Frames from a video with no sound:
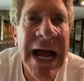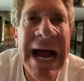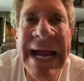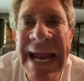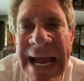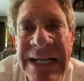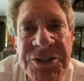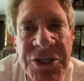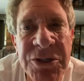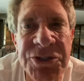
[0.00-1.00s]
I had
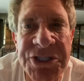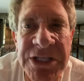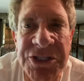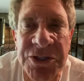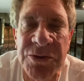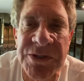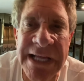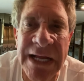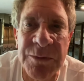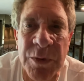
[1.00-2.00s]
two Shih Tzus
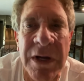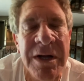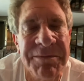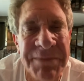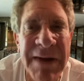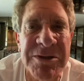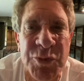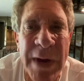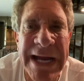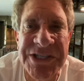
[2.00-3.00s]
that uh, I was
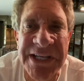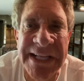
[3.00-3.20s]
raising.